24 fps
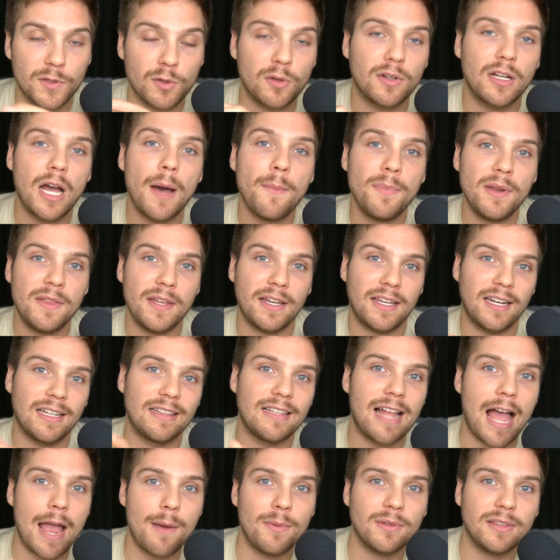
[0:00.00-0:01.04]
So a company that can
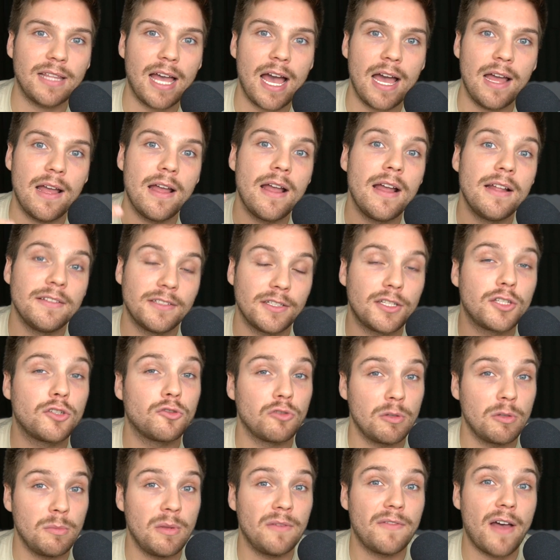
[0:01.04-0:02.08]
align with that, it's extremely